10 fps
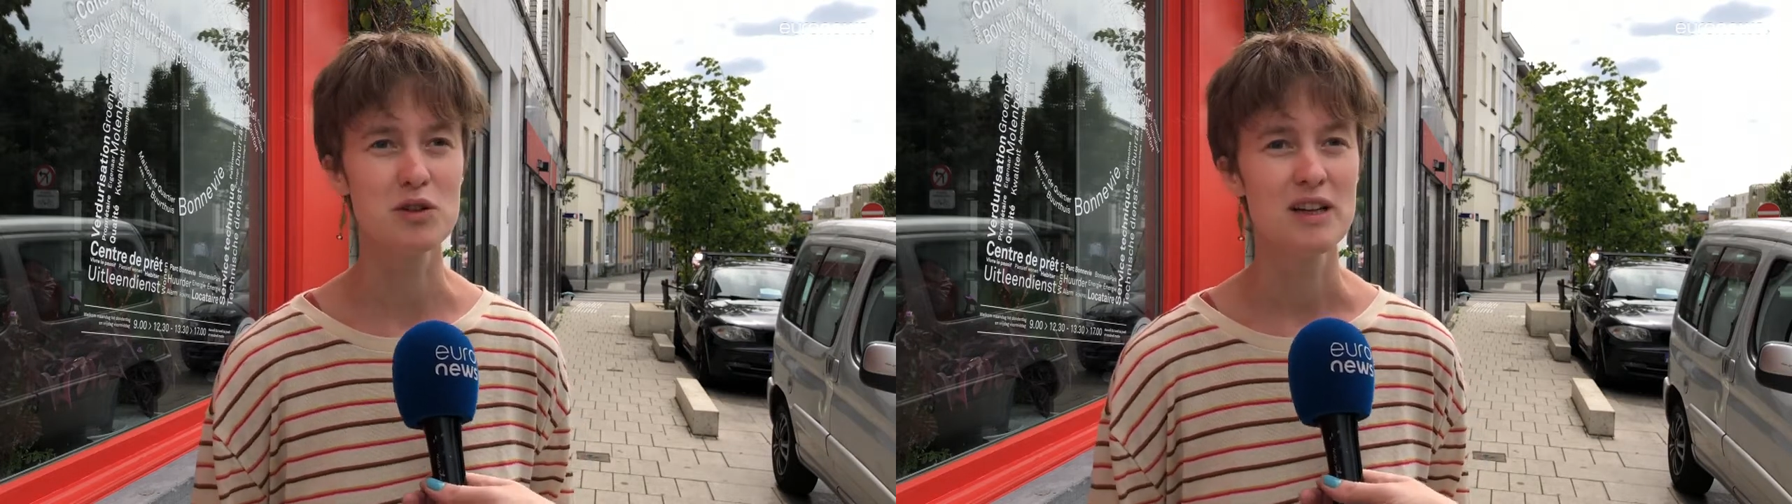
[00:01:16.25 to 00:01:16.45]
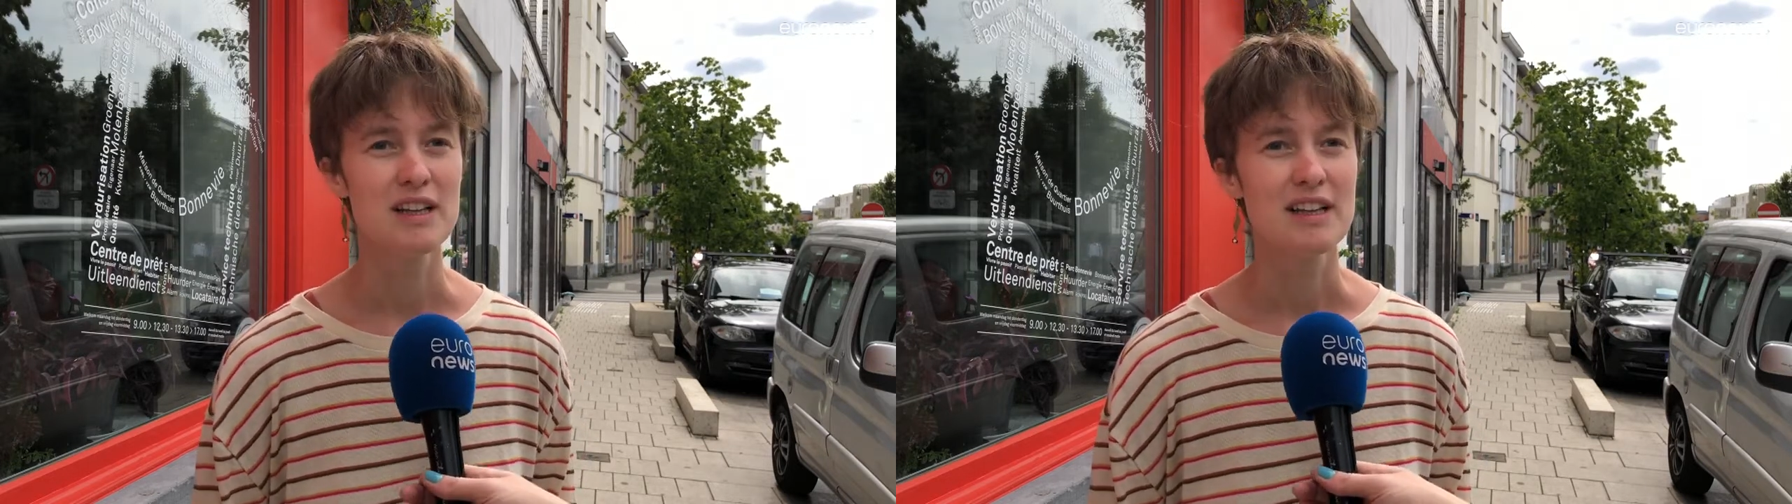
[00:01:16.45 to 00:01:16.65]

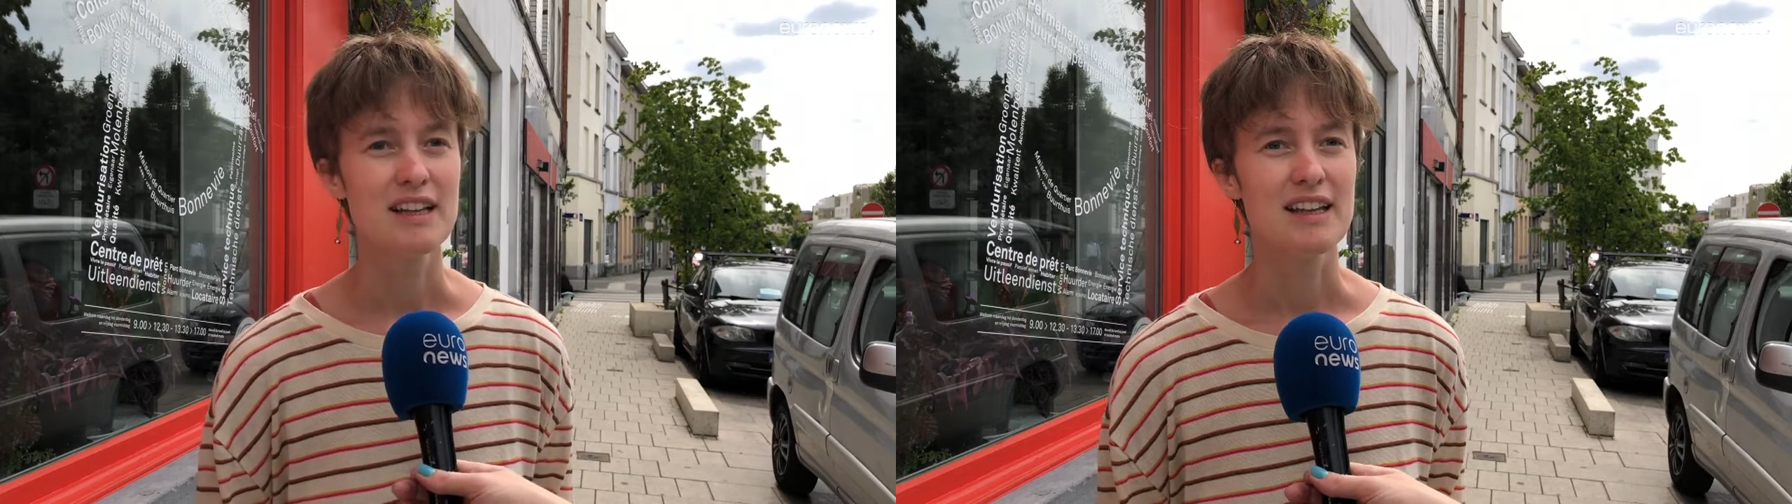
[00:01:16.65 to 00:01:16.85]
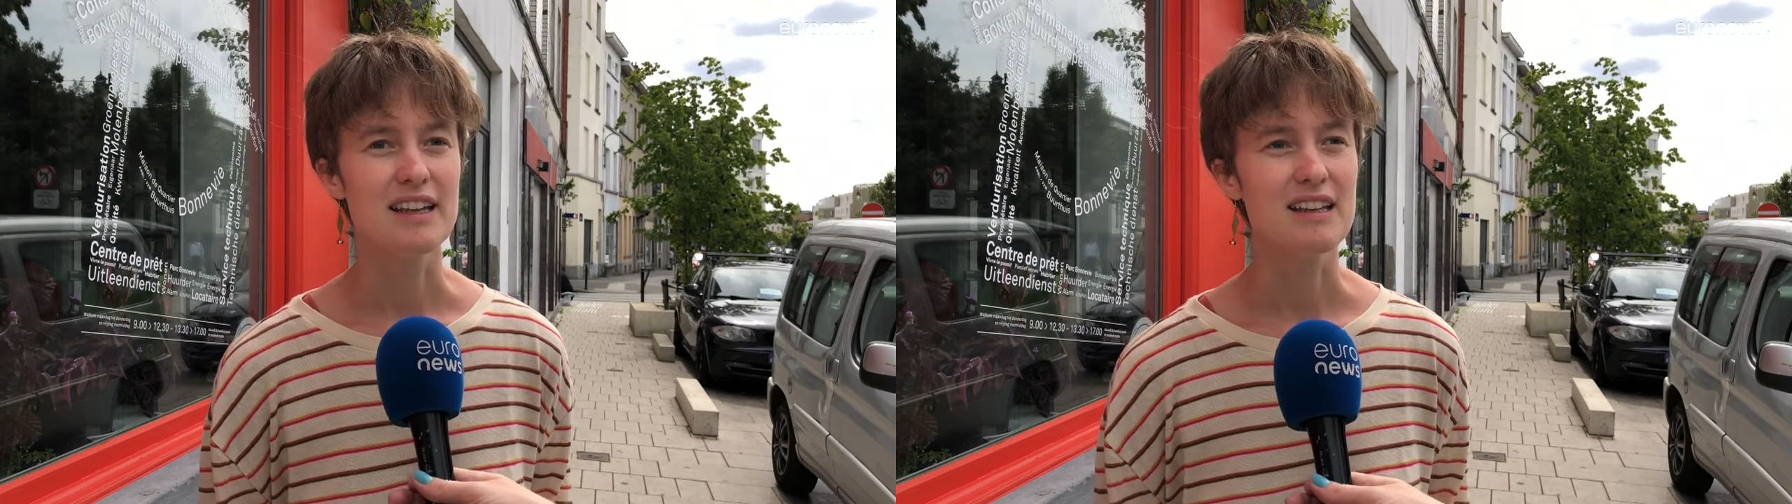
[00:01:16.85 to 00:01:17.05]
because it's
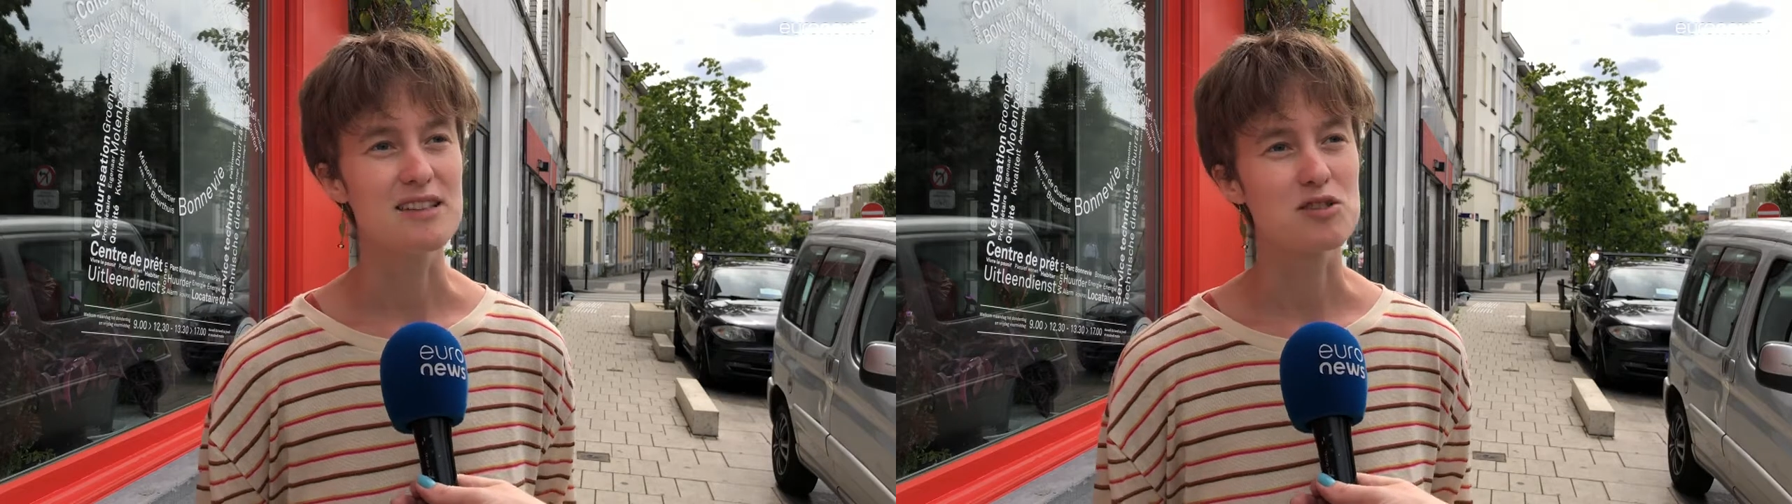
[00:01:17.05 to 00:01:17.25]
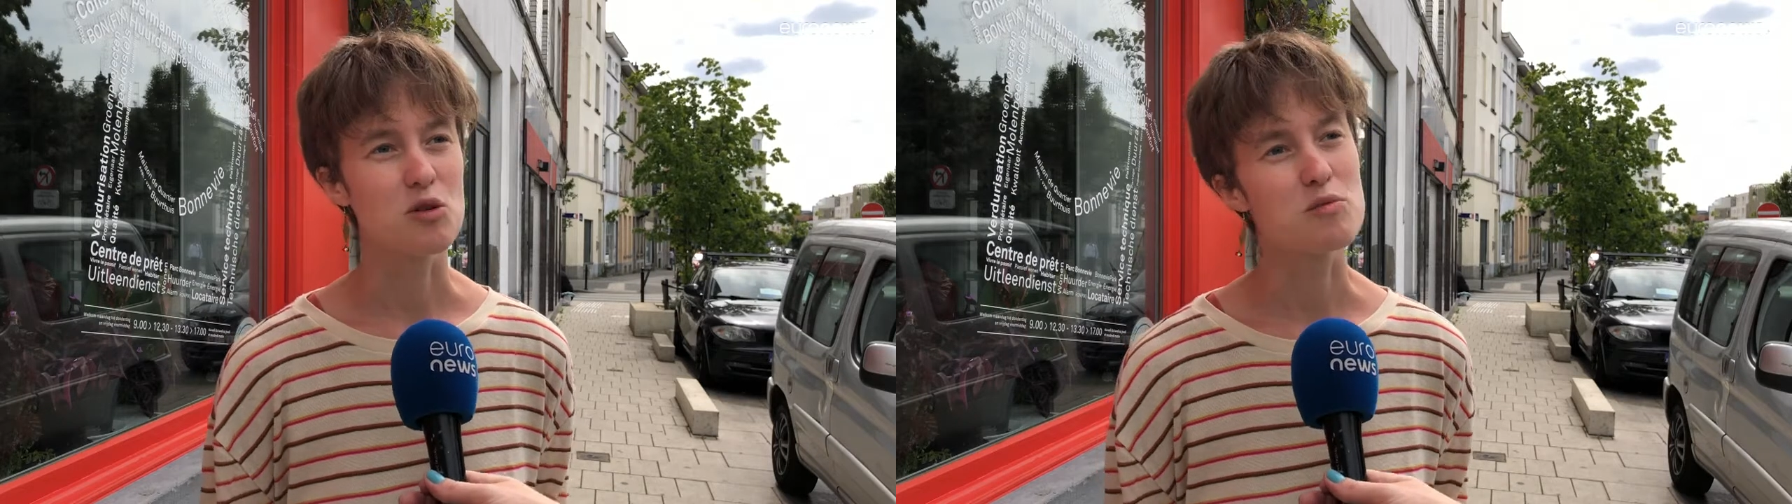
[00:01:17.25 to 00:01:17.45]
that
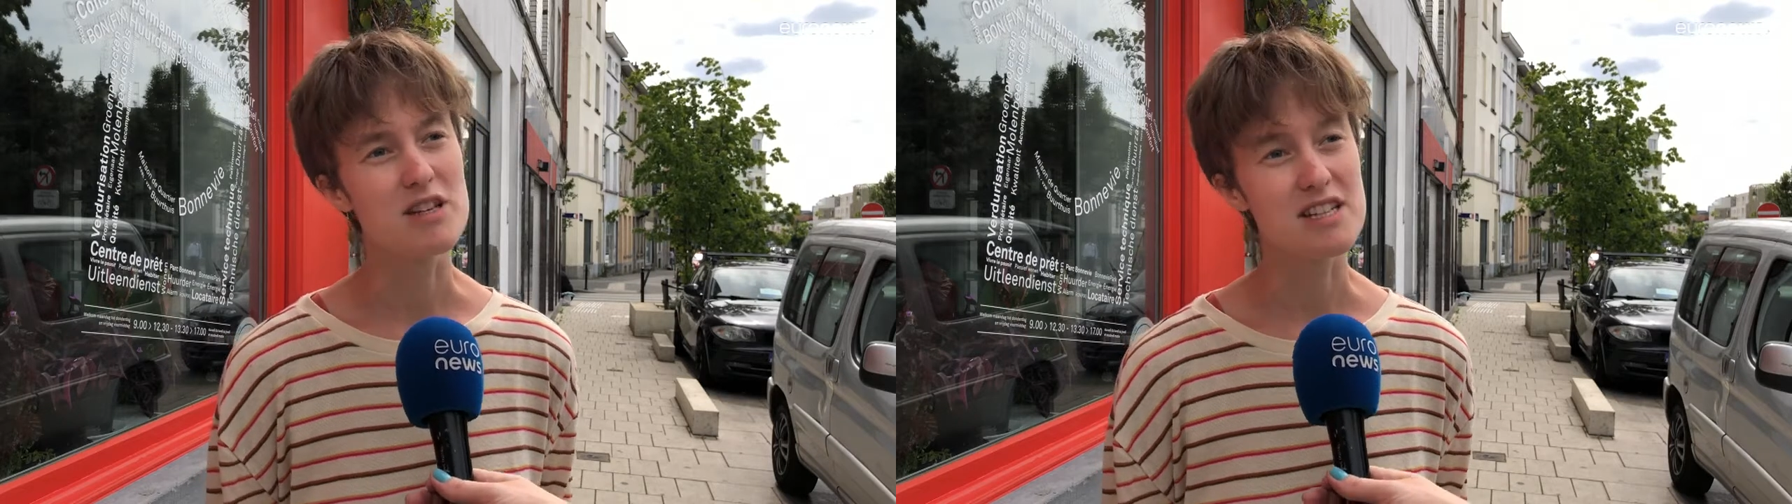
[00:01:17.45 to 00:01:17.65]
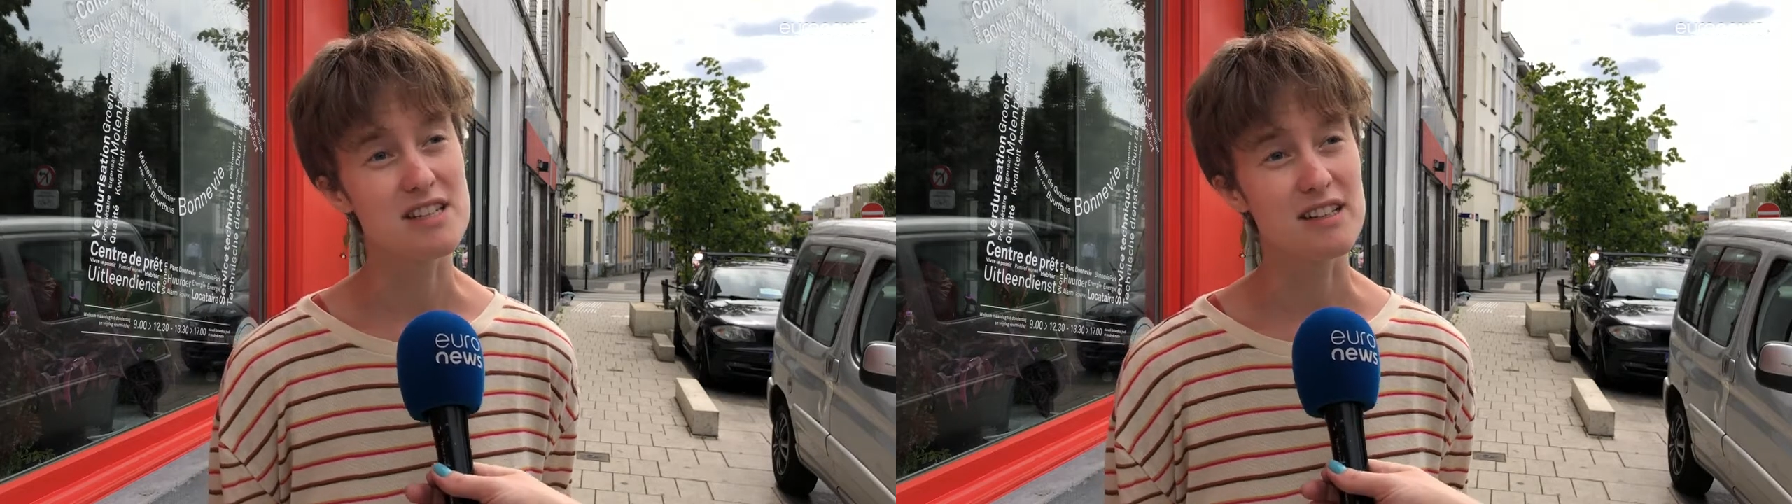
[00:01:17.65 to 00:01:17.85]
or the
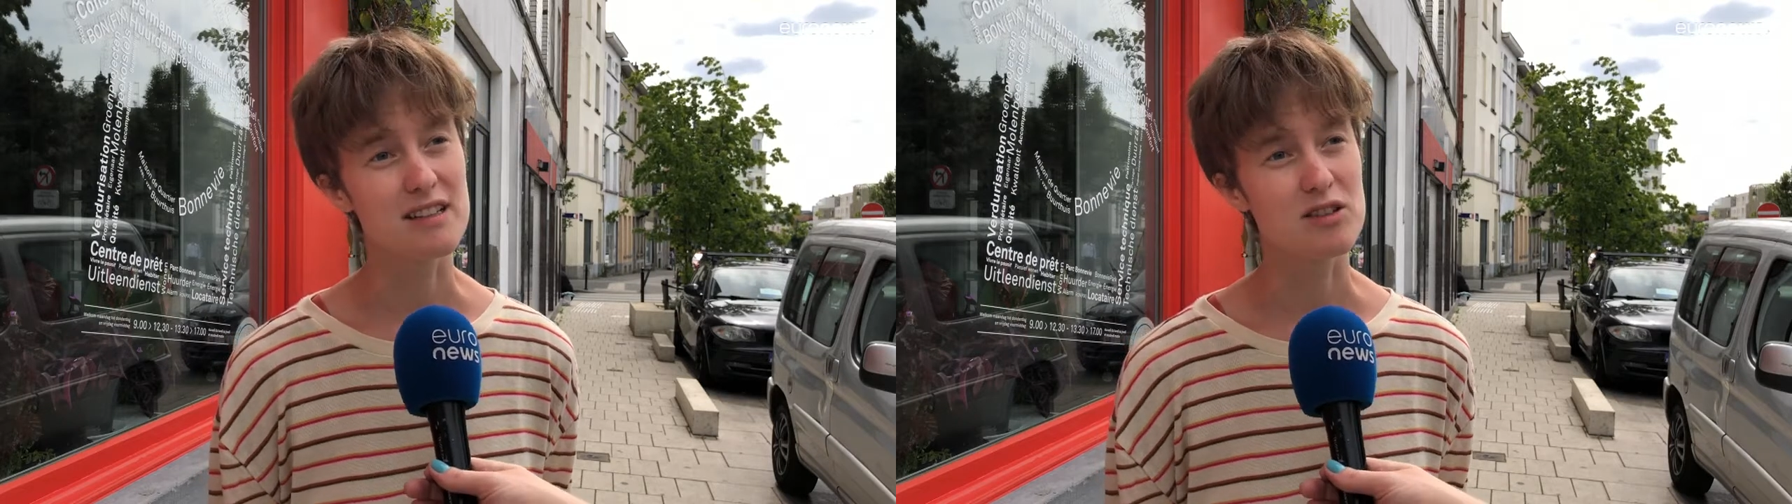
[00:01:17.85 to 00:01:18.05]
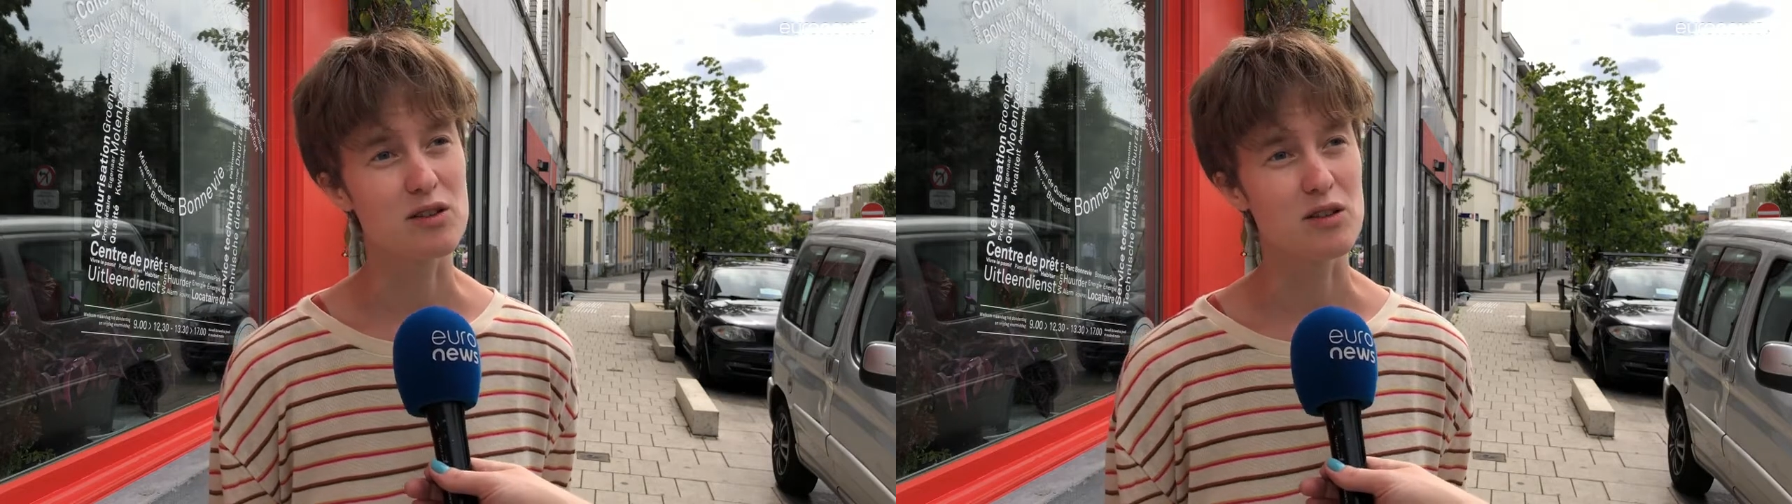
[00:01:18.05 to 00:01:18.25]
street.